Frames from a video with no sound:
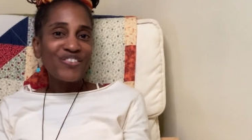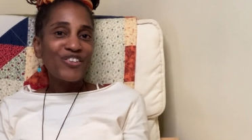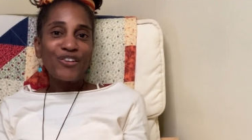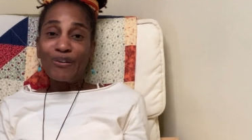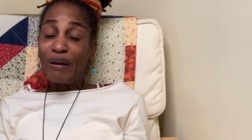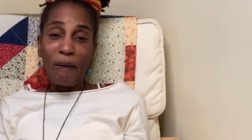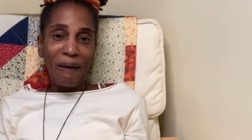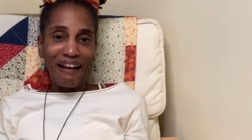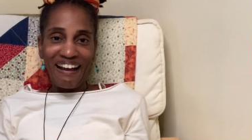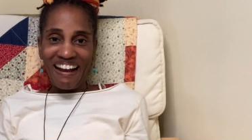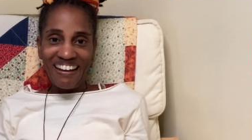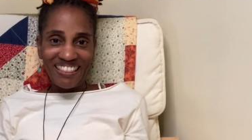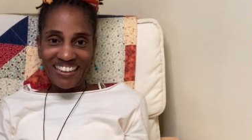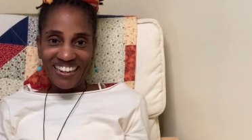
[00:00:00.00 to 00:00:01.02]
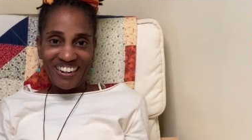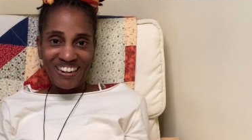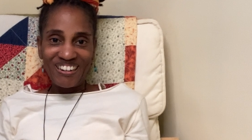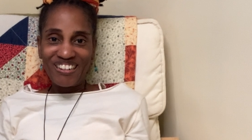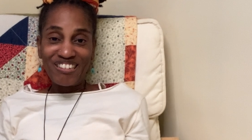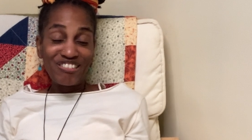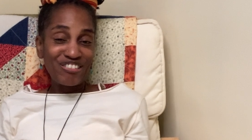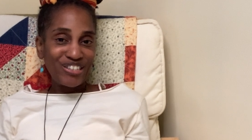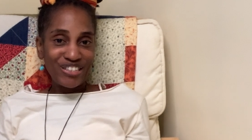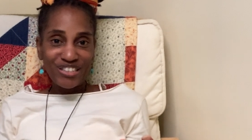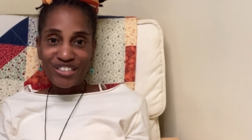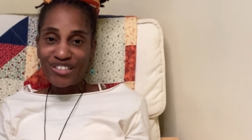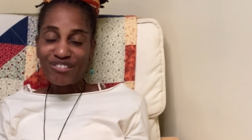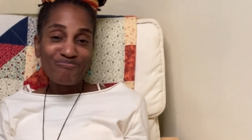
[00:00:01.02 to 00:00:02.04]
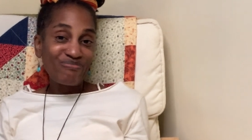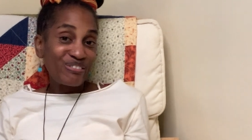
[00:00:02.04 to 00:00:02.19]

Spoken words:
you're going out there and just,